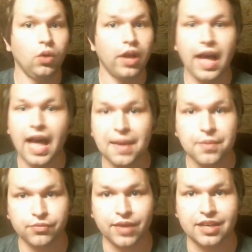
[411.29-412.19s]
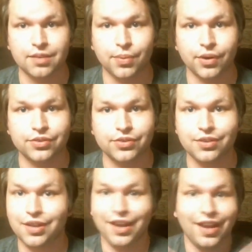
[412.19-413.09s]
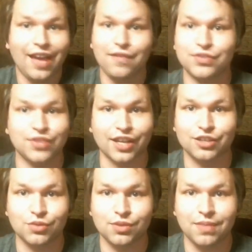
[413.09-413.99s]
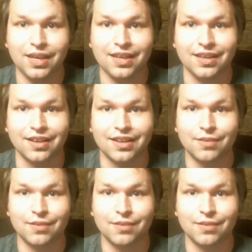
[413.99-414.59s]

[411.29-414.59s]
Well, I'm a random person. Have sex with me.